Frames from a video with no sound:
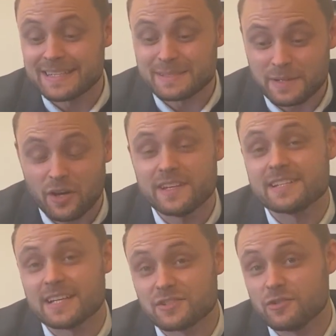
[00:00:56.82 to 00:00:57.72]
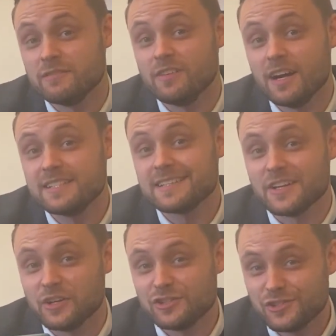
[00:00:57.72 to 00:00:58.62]
To be honest, that's good advice, and
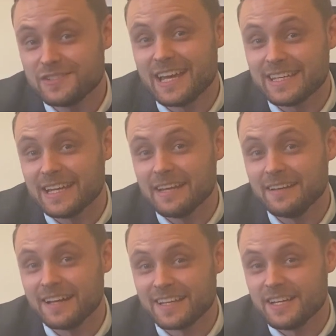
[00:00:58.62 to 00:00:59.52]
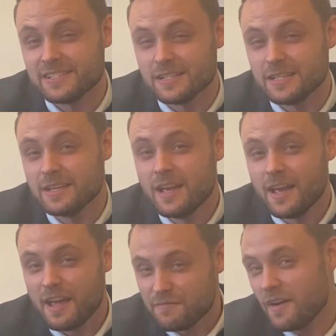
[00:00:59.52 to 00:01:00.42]
I should take it occasionally.
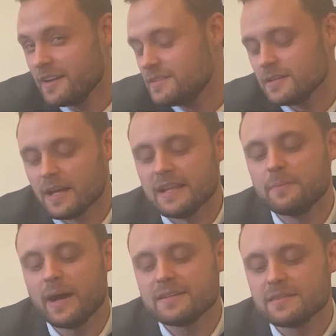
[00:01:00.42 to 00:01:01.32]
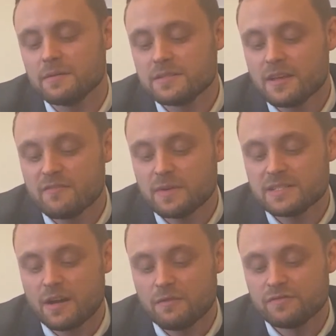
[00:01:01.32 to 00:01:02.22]
If I'd have done that in the past, I would have saved
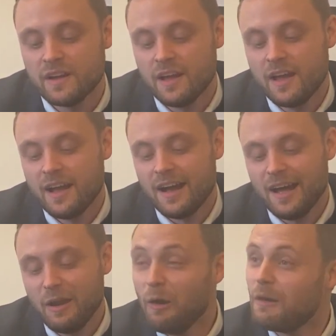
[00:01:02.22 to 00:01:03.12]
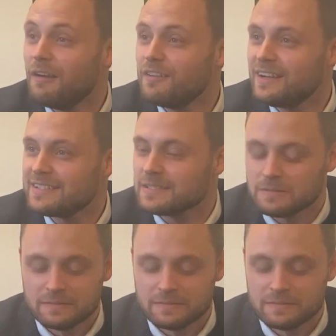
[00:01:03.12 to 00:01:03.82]
myself a lot of hassle,